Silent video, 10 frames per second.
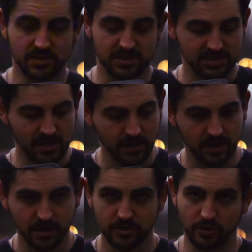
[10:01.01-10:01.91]
to
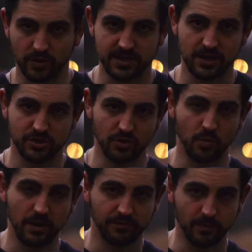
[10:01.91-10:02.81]
suck your attention
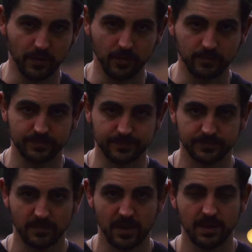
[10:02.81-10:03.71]
away from you.
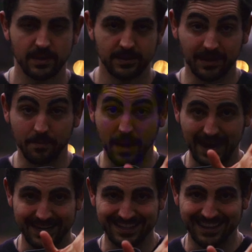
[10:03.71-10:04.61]
Get
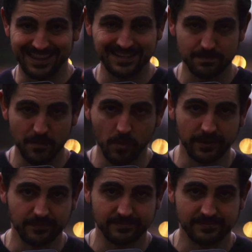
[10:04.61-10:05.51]
back into this
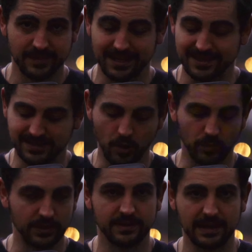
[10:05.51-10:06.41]
moment. It is the
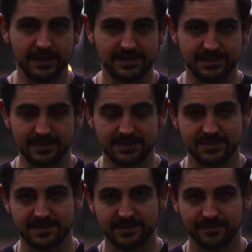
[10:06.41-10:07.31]
only thing that
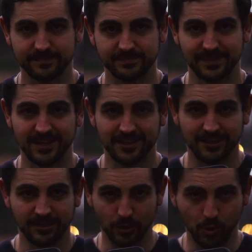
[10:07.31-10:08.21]
exists.
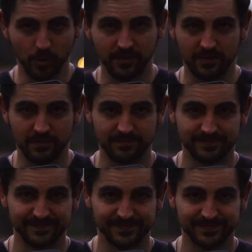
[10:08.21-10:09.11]
Look
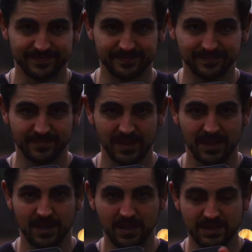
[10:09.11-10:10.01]
within.
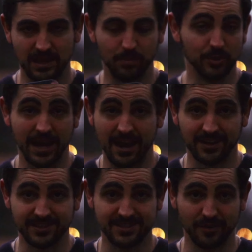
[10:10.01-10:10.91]
Double
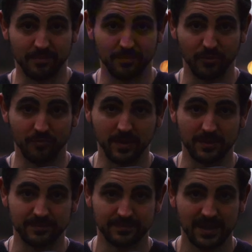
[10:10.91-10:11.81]
down on
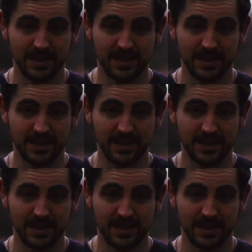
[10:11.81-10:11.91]
self-improvement.